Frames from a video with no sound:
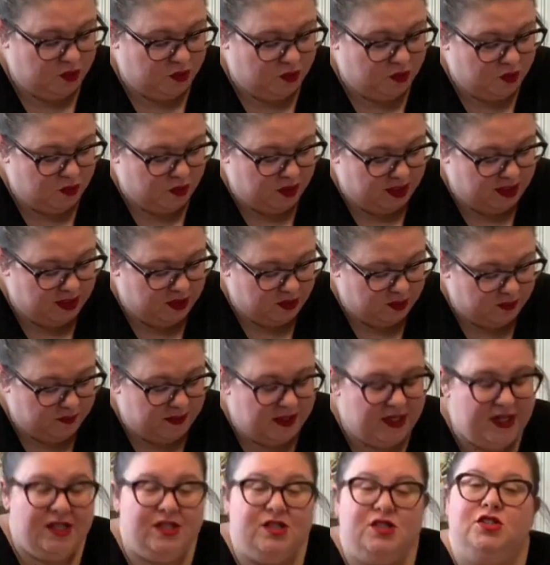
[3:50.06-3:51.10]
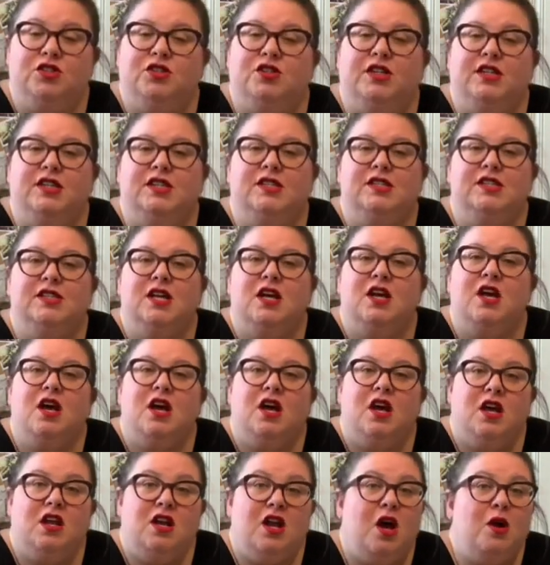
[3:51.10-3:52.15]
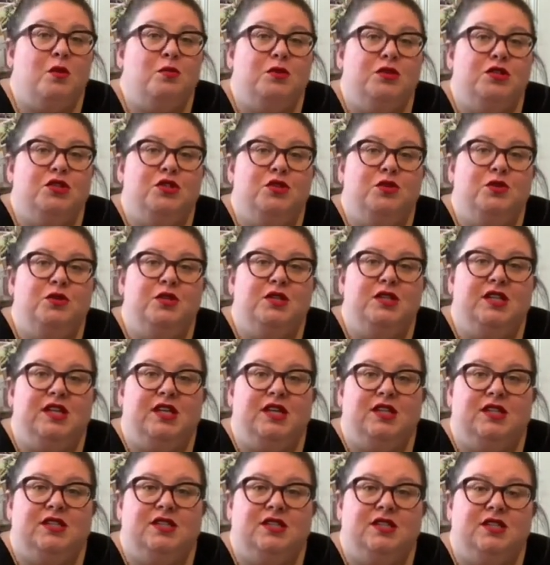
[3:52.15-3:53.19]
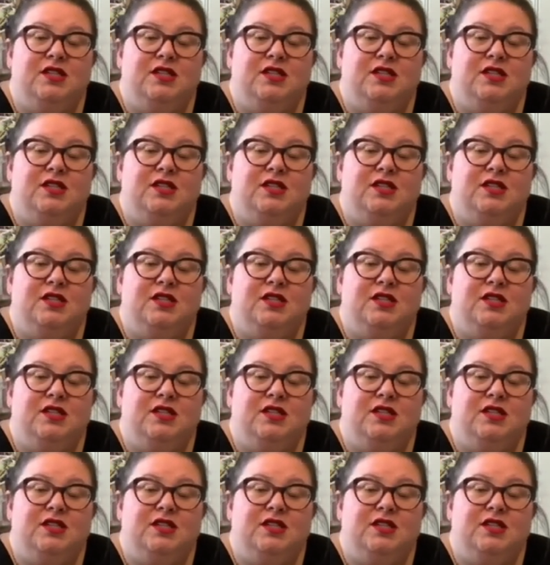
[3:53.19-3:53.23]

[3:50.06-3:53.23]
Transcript: Greeter ministries, an opportunity